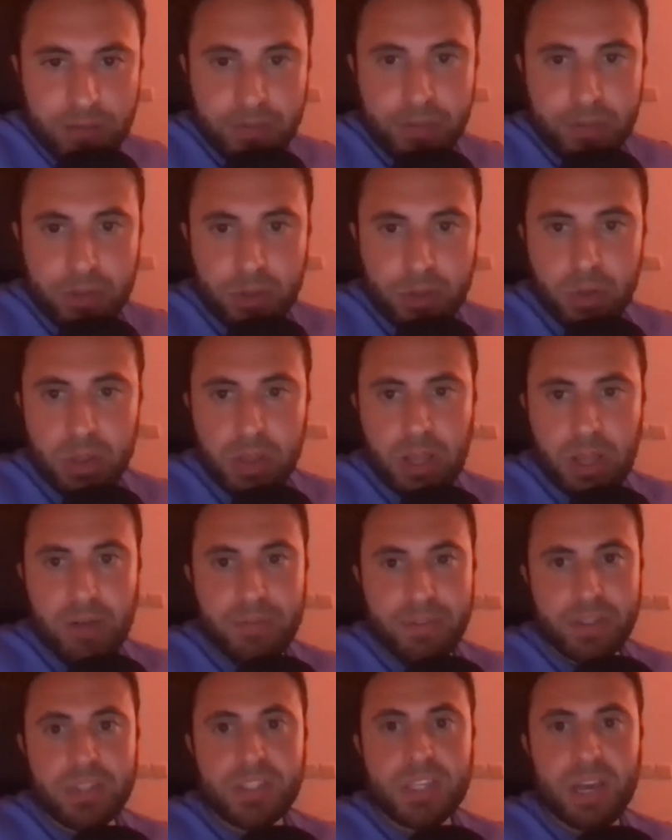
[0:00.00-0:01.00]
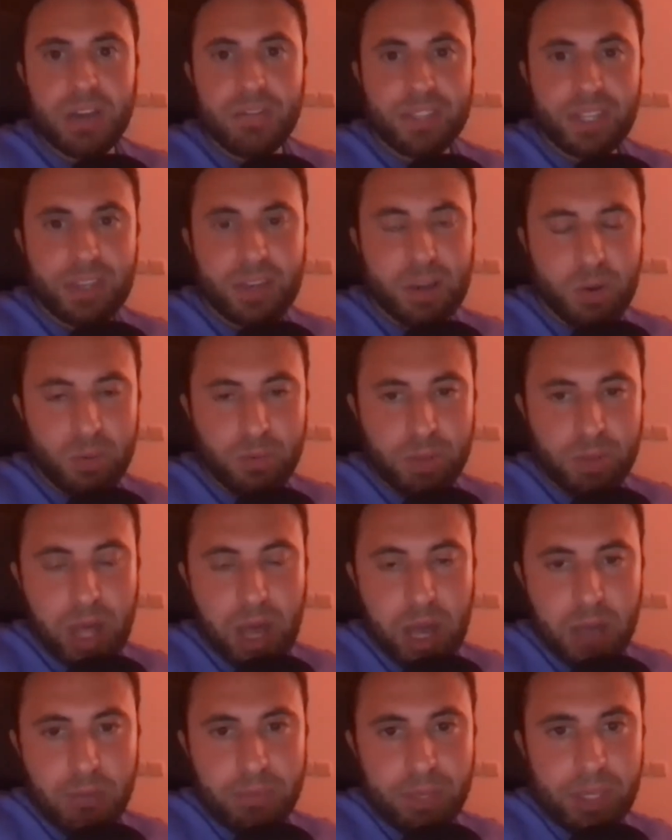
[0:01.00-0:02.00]
the SelfDecode
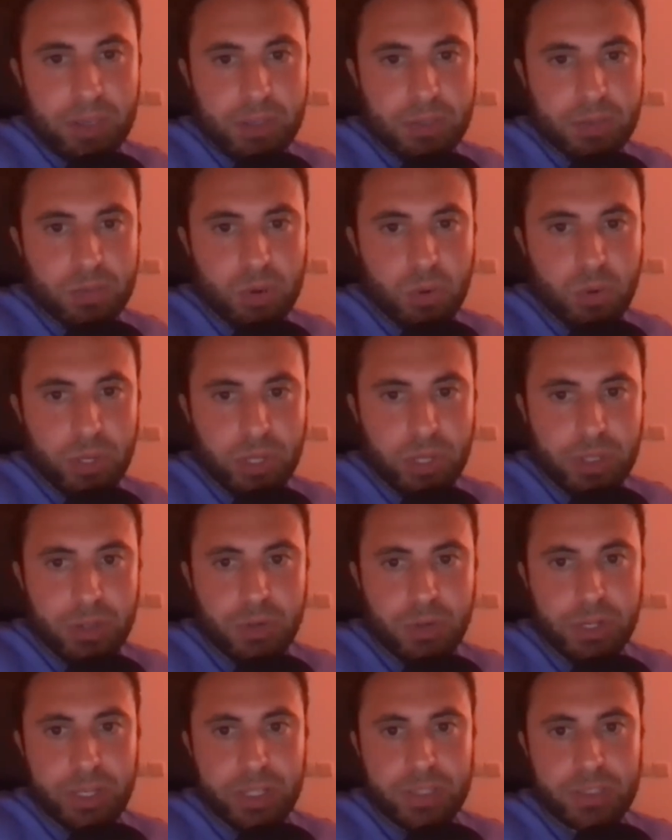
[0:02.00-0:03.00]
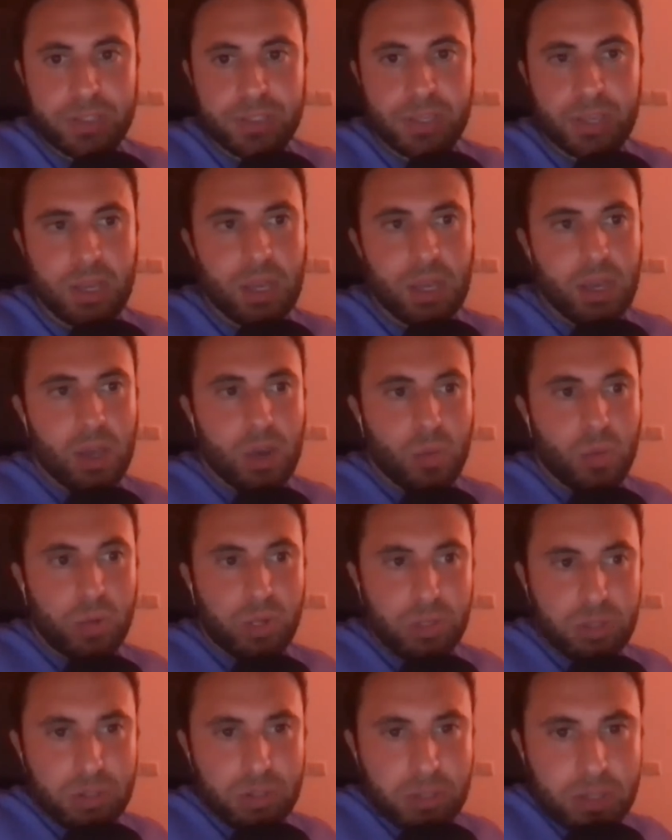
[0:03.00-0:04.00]
blog, because what we do is
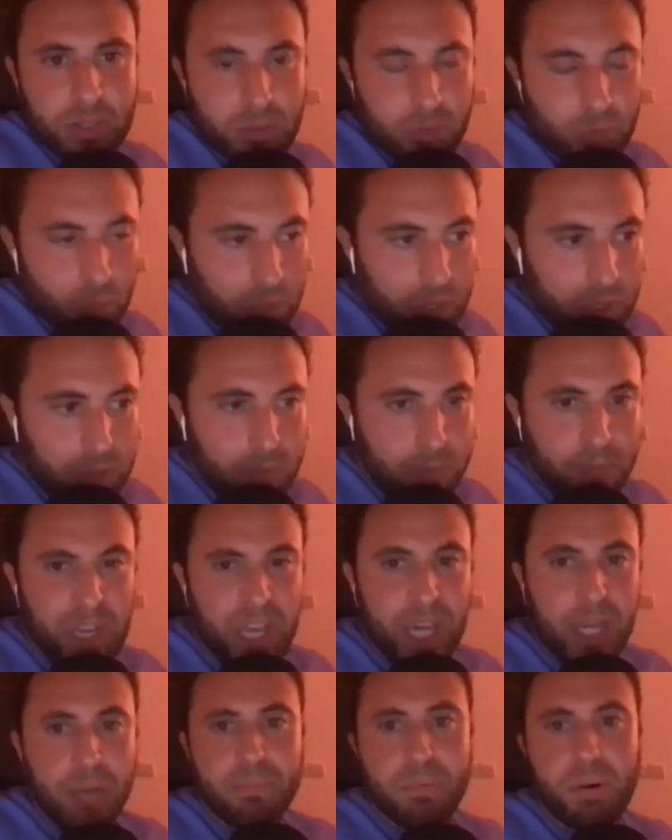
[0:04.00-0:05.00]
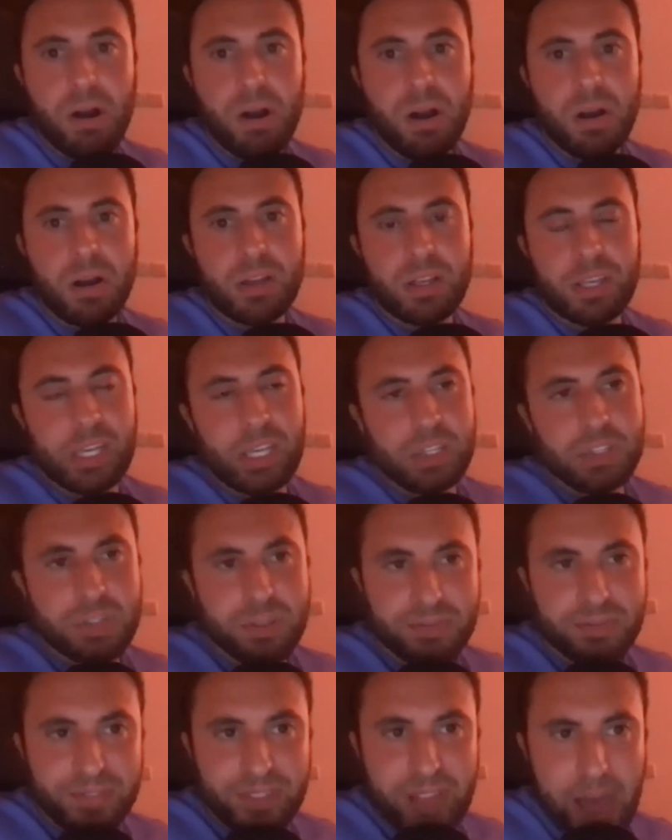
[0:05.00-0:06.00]
we'll pick apart each
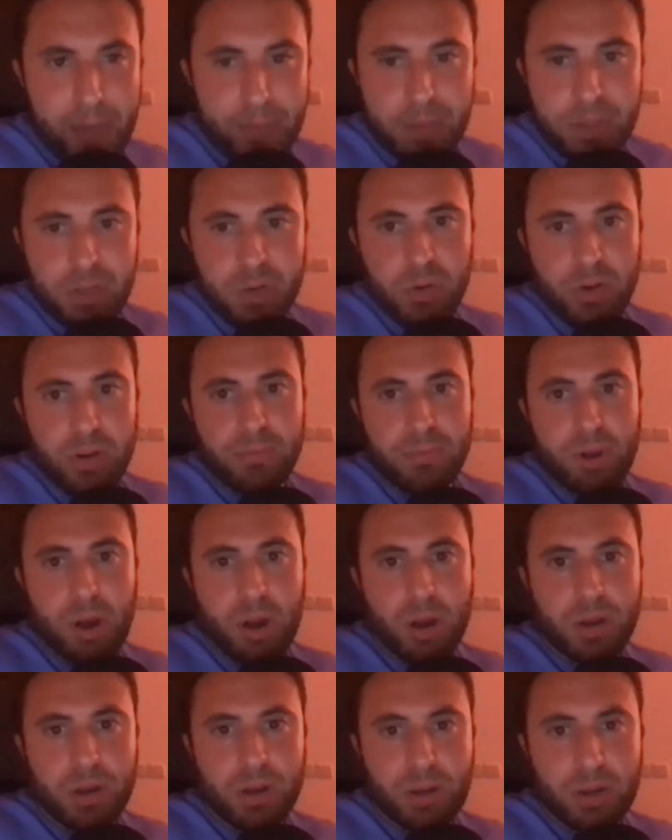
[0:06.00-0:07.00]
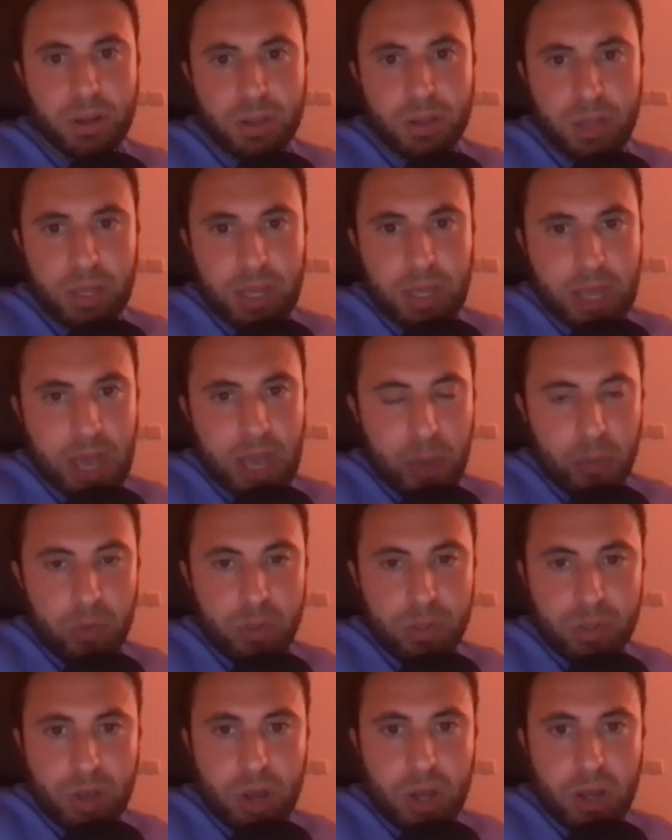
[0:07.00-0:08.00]
inflammatory marker and we'll
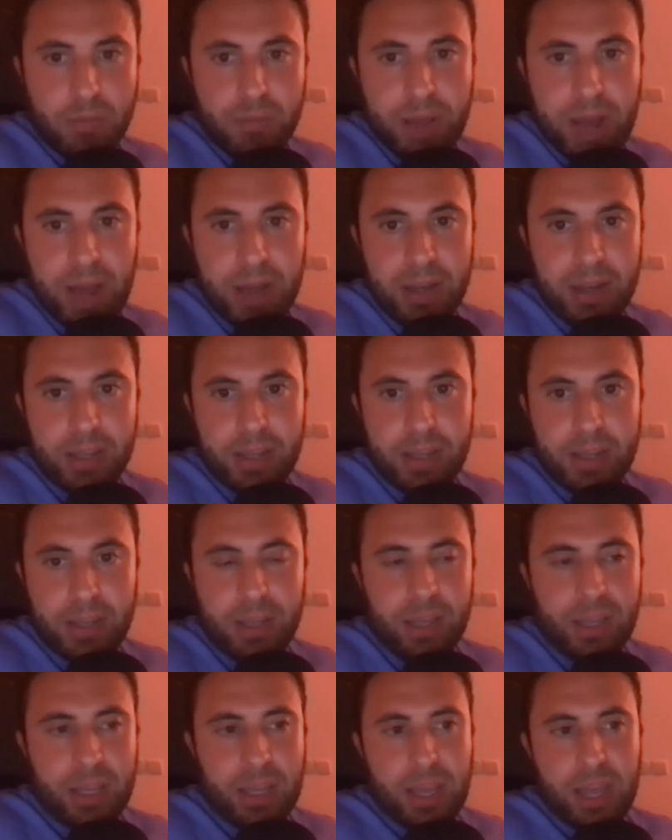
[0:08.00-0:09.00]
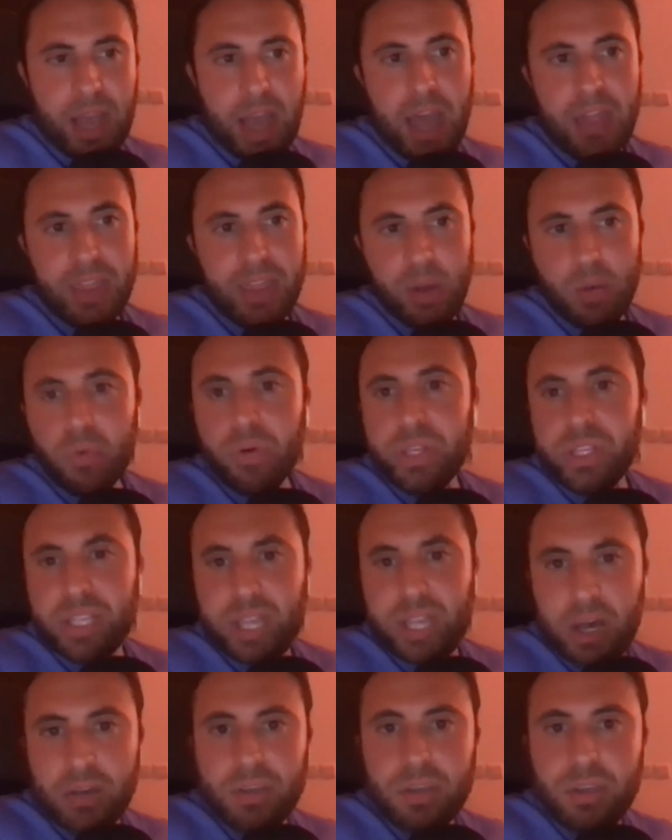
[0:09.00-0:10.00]
talk about it, and then we
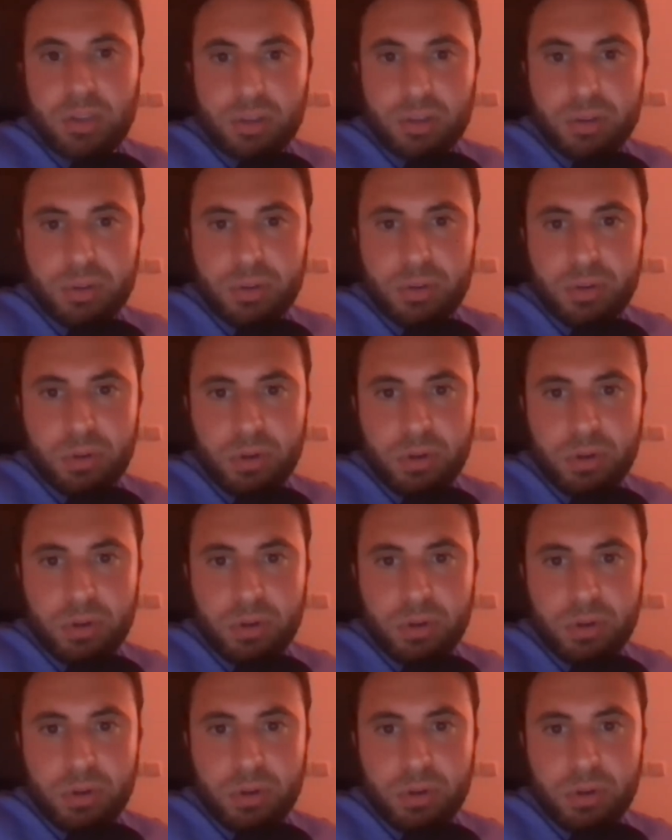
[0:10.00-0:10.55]
tell you